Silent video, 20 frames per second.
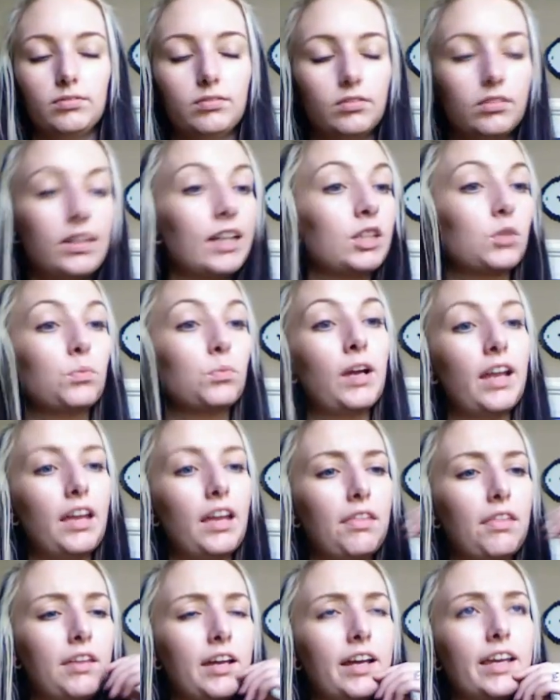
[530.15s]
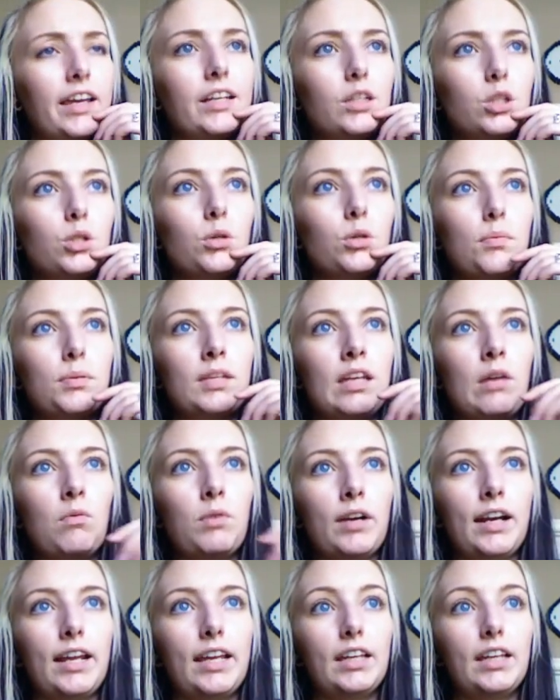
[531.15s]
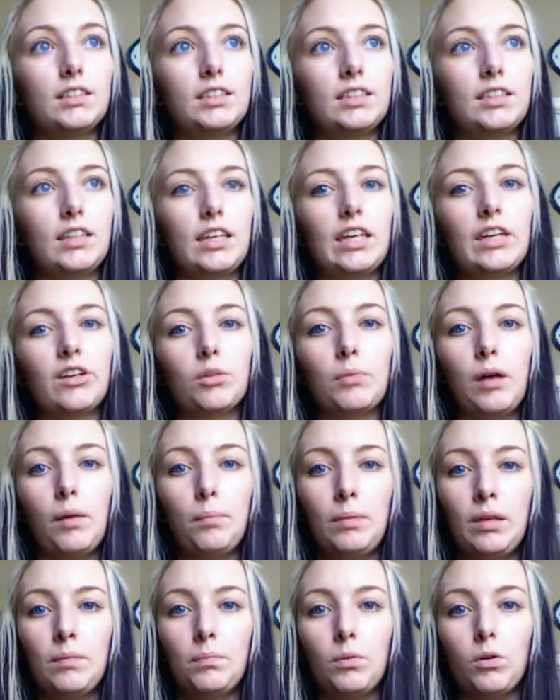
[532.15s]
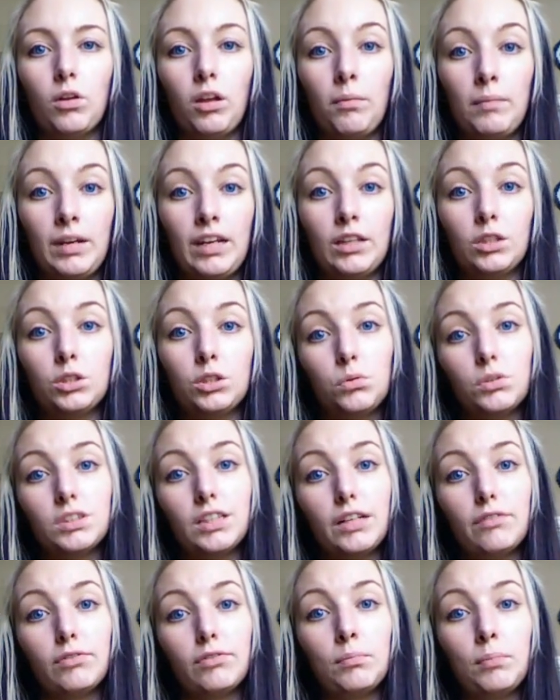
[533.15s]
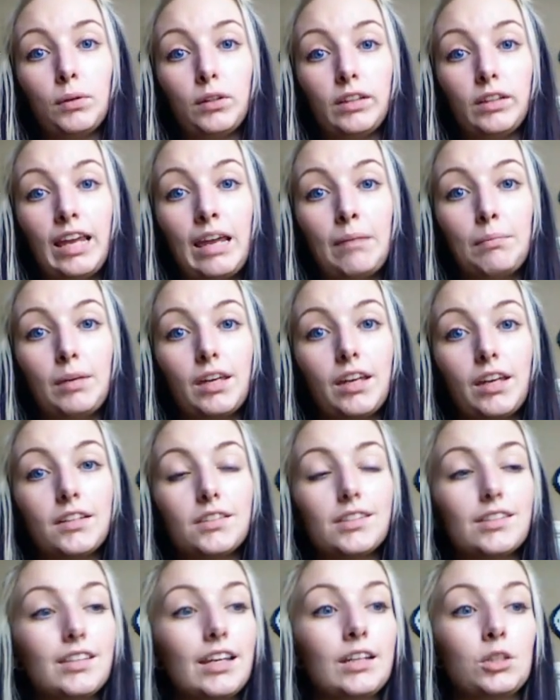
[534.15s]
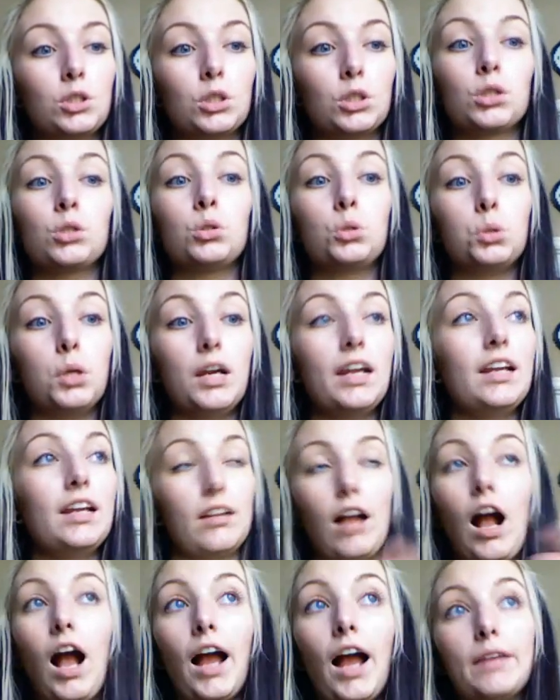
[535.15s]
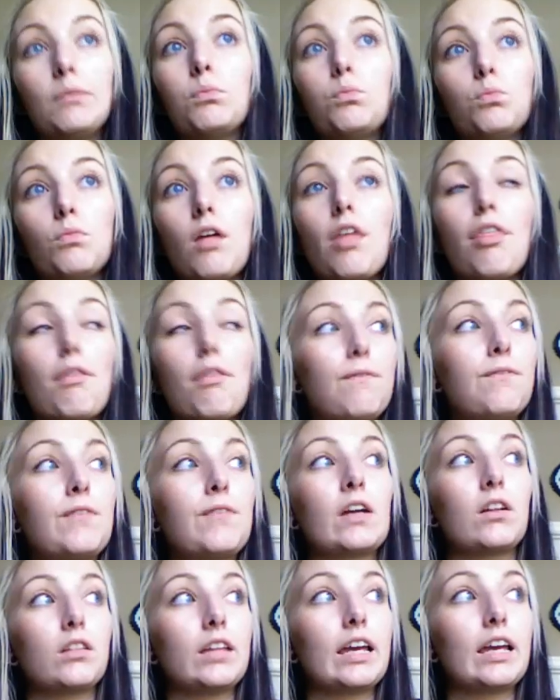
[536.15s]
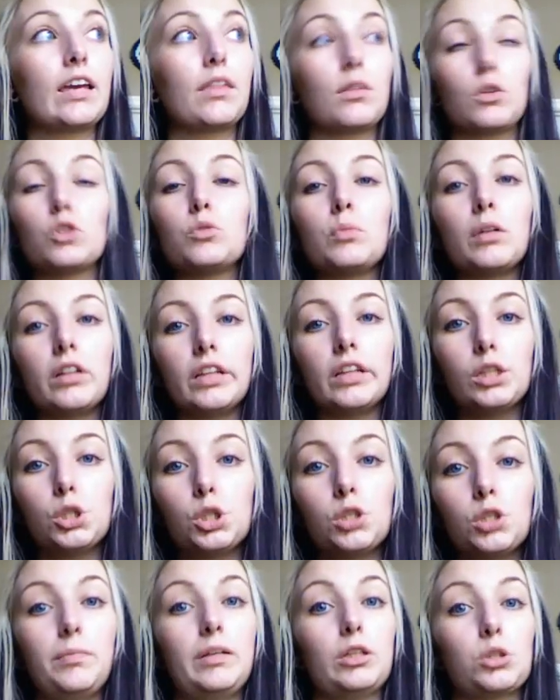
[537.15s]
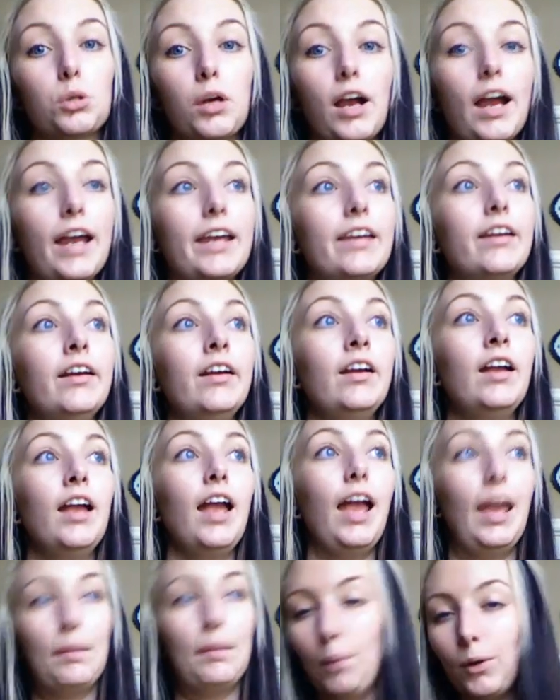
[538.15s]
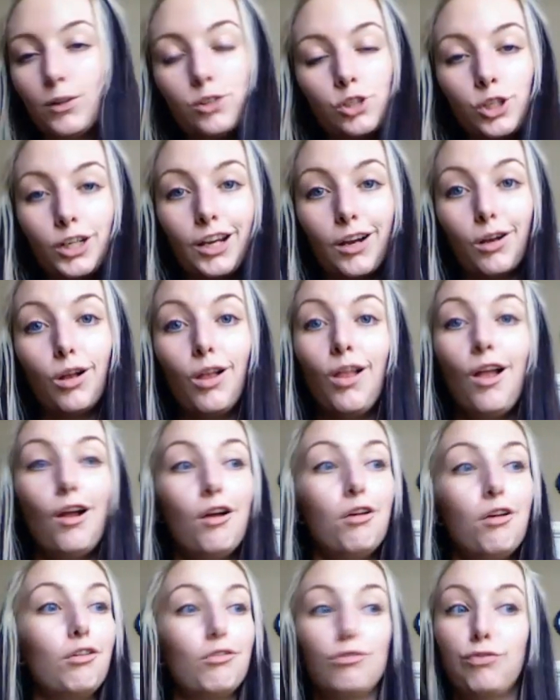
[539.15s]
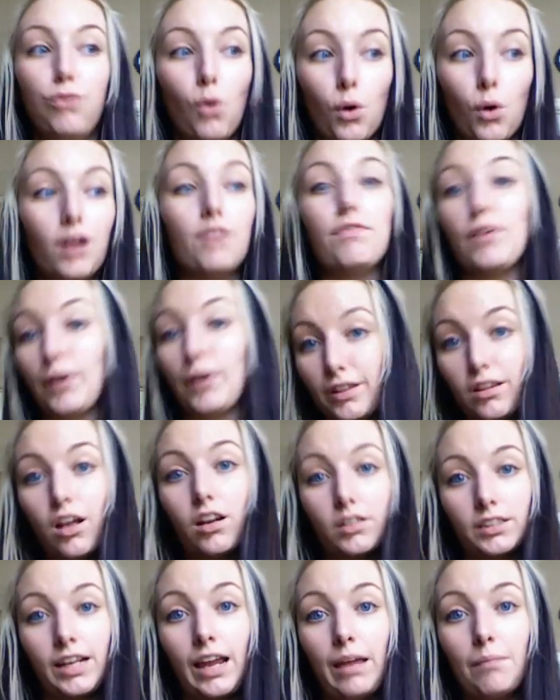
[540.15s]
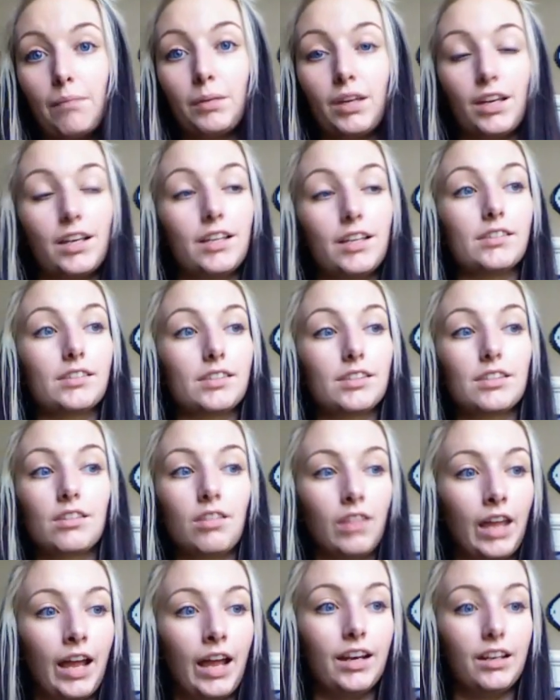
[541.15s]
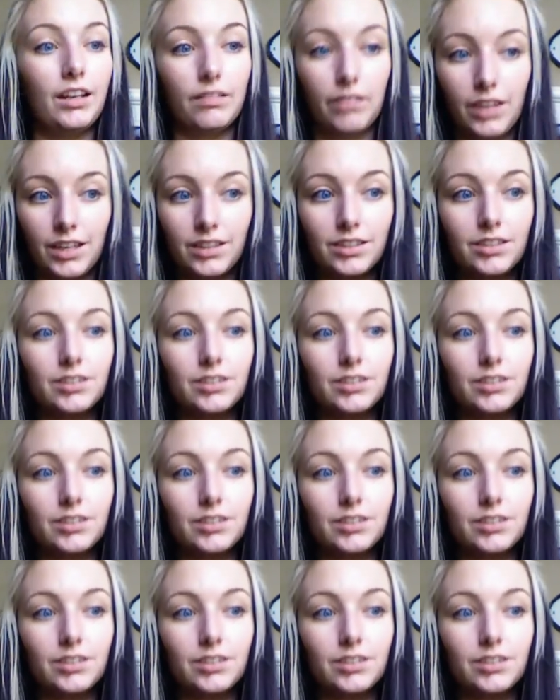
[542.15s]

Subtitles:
that's why I think I get so upset when I hear about people committing suicide from bullying, because I feel like those bullies should be tried and put in jail for a very long time, because that is